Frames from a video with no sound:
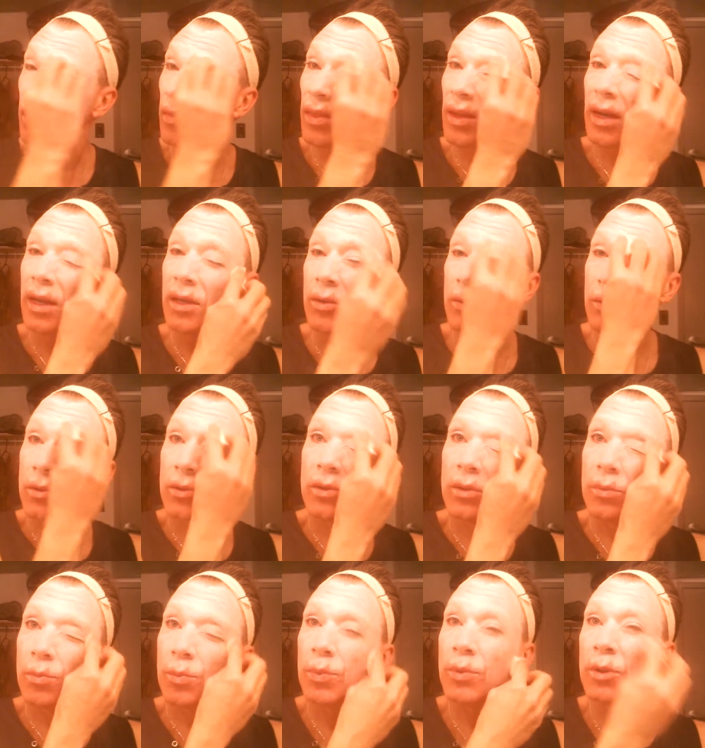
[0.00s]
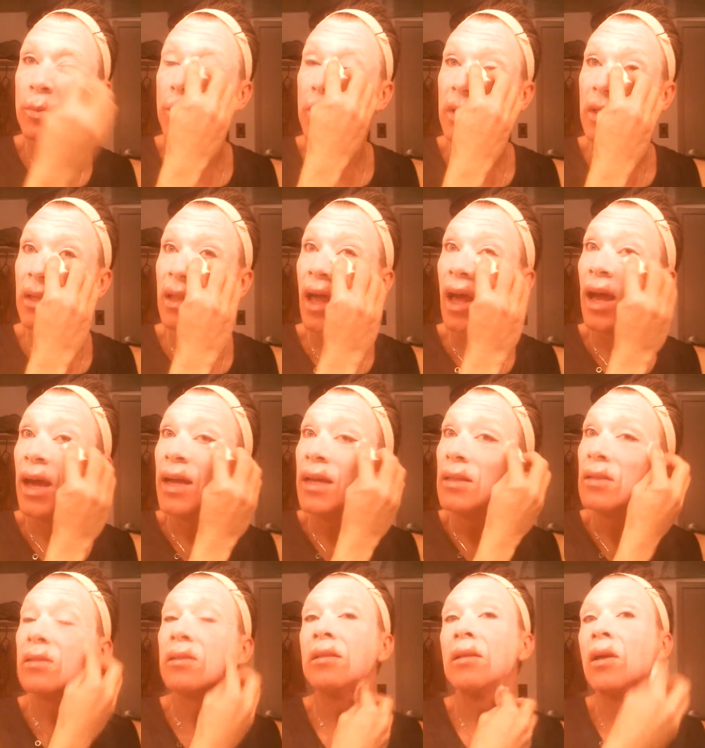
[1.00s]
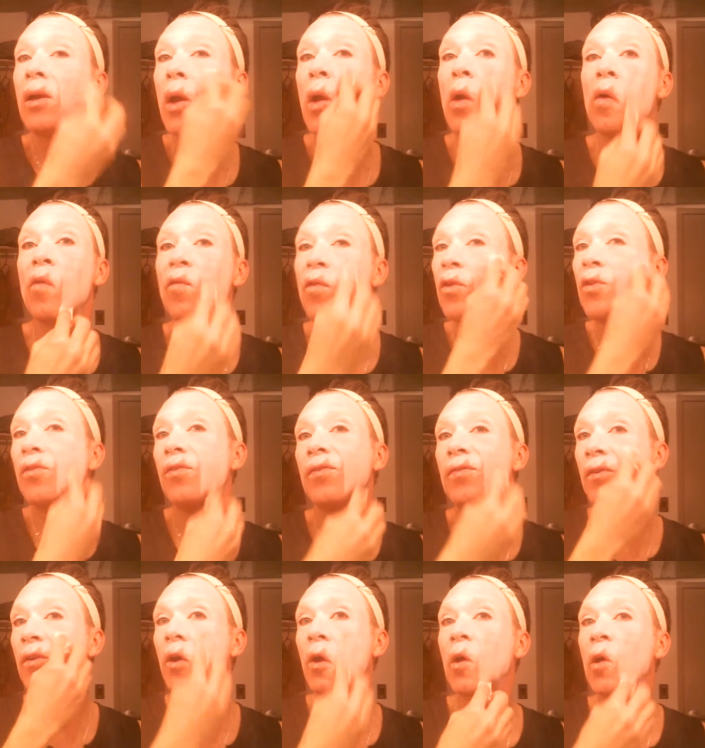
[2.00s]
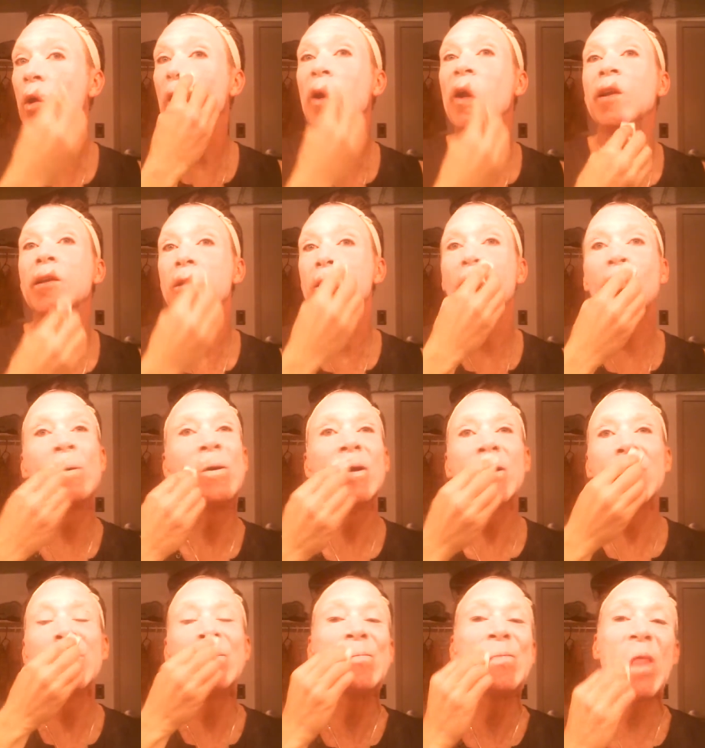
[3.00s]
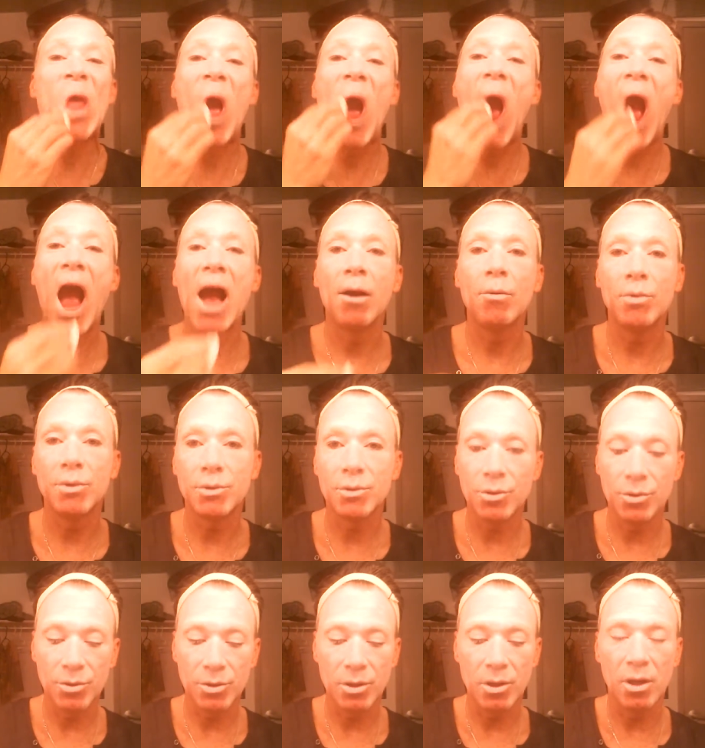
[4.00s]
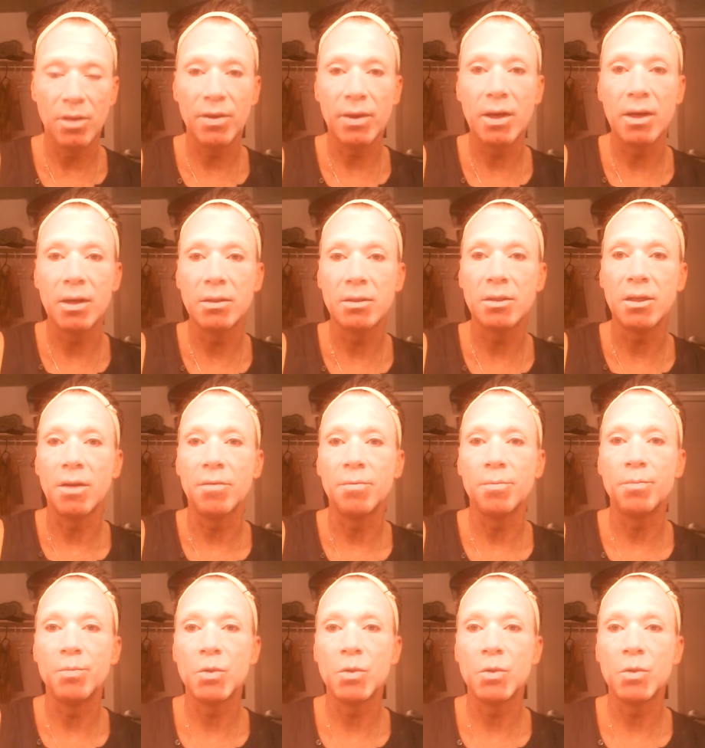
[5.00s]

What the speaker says: that I use to put the lines for the fur and whiskers and all that kind of stuff.